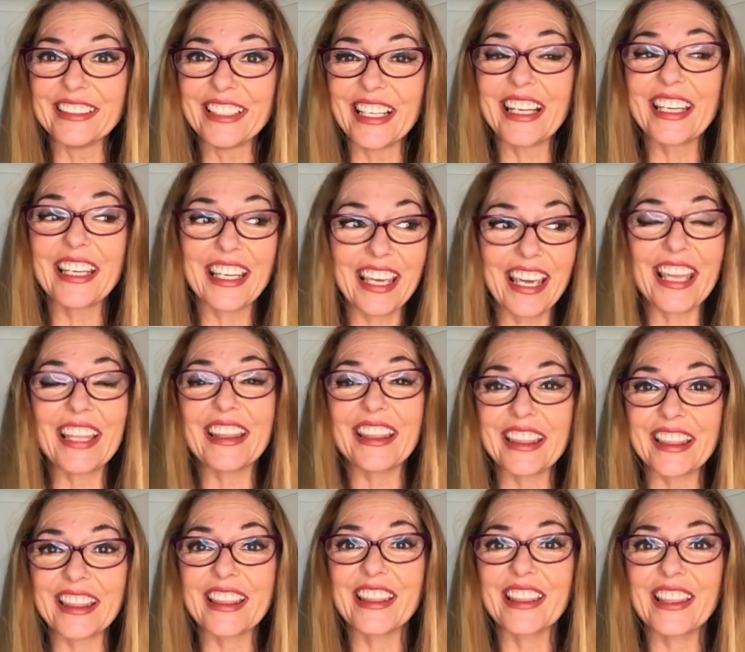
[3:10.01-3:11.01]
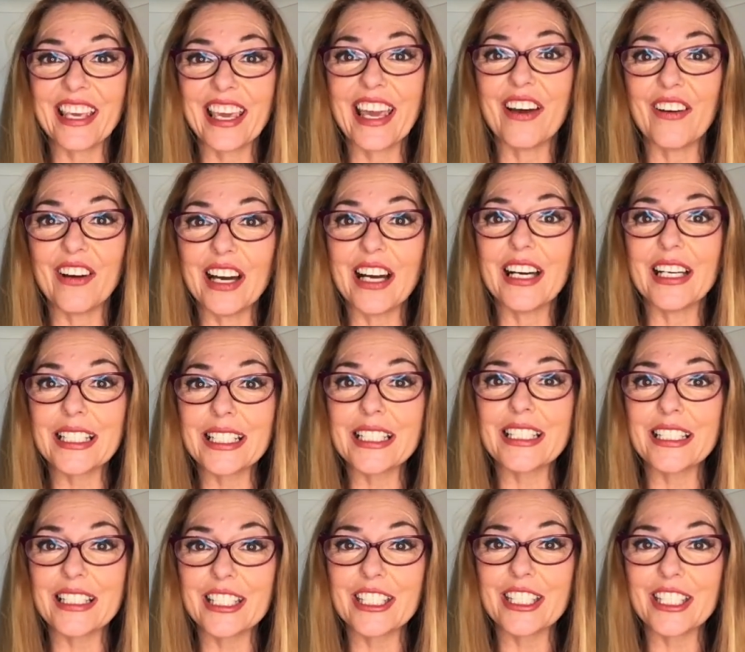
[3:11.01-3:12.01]
I get how hard it
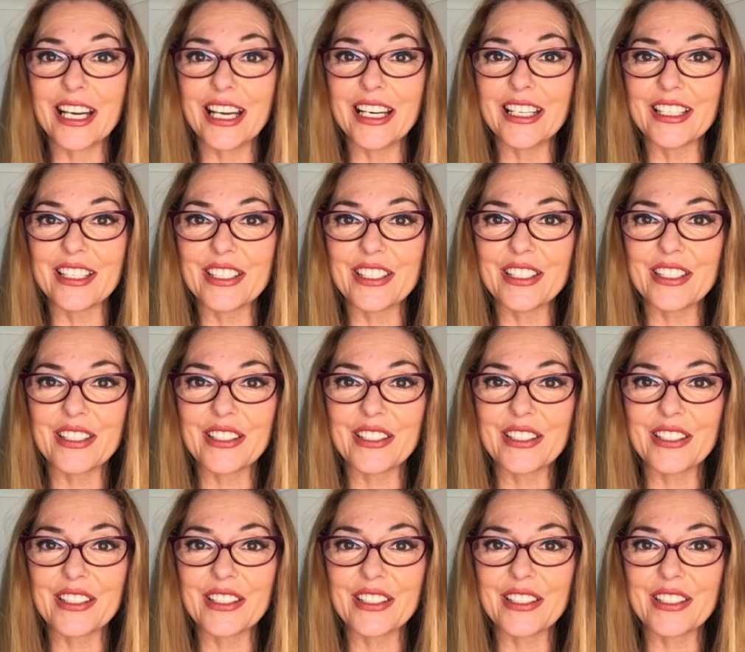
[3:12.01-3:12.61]
is to change.